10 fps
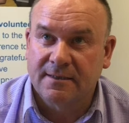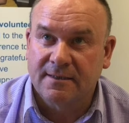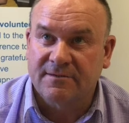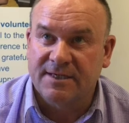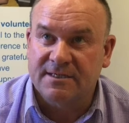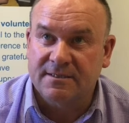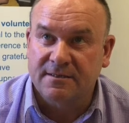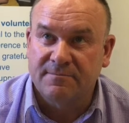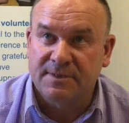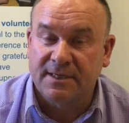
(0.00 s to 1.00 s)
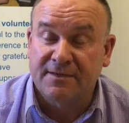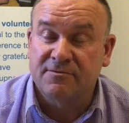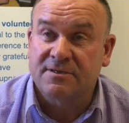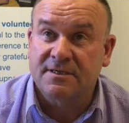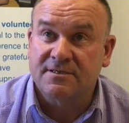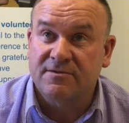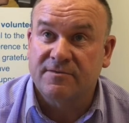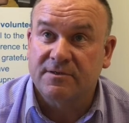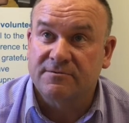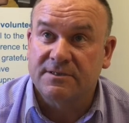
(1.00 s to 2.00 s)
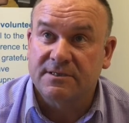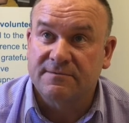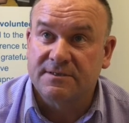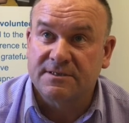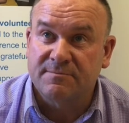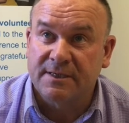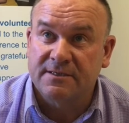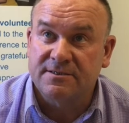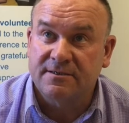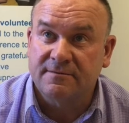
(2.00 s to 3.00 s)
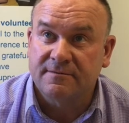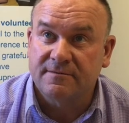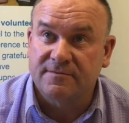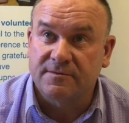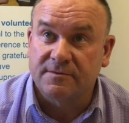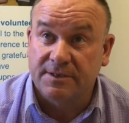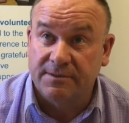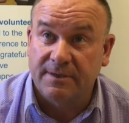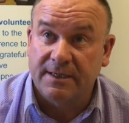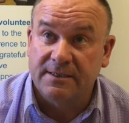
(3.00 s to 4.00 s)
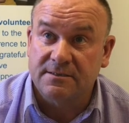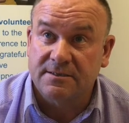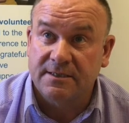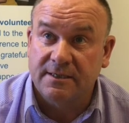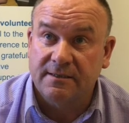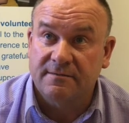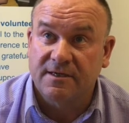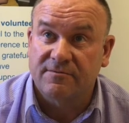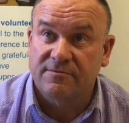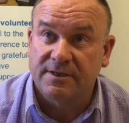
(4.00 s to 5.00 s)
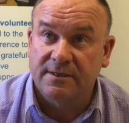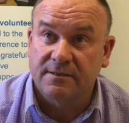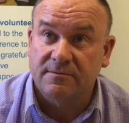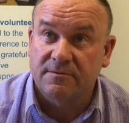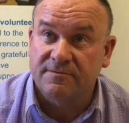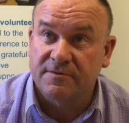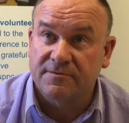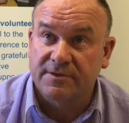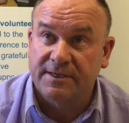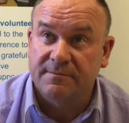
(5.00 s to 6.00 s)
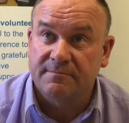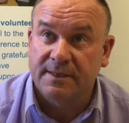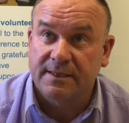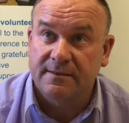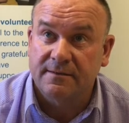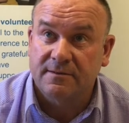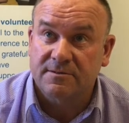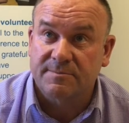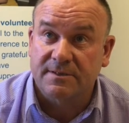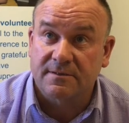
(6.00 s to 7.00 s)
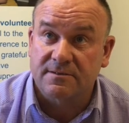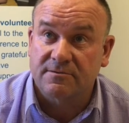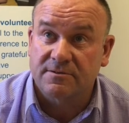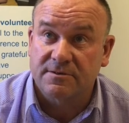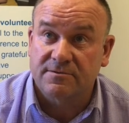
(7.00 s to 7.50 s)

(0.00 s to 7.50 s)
Hello, yes, I'm Andrew Tysoe, Voluntary Services Manager for the ULHT, covering all of the three main hospitals across the